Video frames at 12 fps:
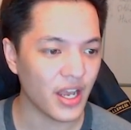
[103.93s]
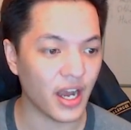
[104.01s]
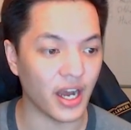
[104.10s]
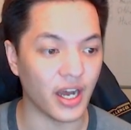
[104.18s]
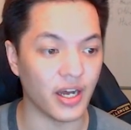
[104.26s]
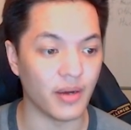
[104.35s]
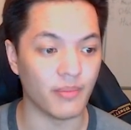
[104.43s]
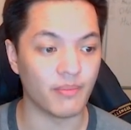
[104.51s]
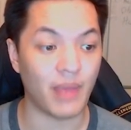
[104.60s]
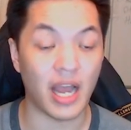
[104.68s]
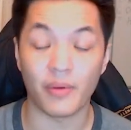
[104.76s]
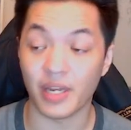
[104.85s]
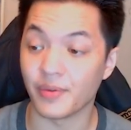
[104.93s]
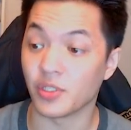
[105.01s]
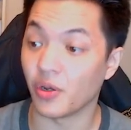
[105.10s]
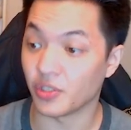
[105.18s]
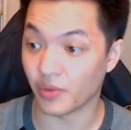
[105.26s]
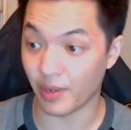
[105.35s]
back when it was
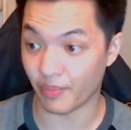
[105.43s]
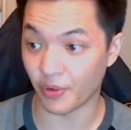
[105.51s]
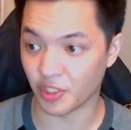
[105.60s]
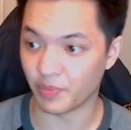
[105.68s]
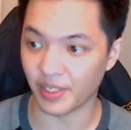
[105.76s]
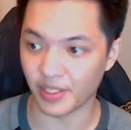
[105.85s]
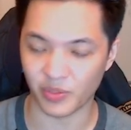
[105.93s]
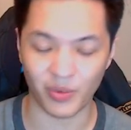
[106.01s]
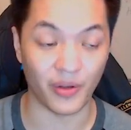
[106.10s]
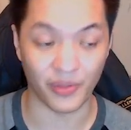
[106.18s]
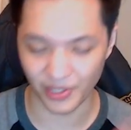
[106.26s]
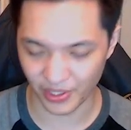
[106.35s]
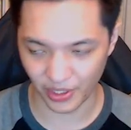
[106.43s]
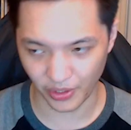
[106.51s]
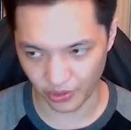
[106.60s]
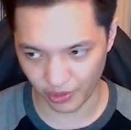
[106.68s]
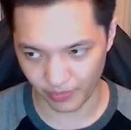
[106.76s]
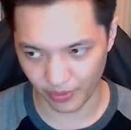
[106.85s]
also at burst speed as well, and this is
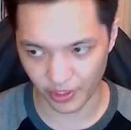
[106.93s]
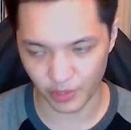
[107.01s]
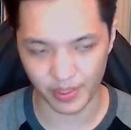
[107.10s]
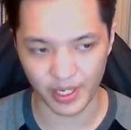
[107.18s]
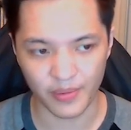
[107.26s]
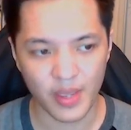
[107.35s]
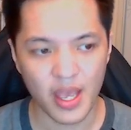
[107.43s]
also at burst speed.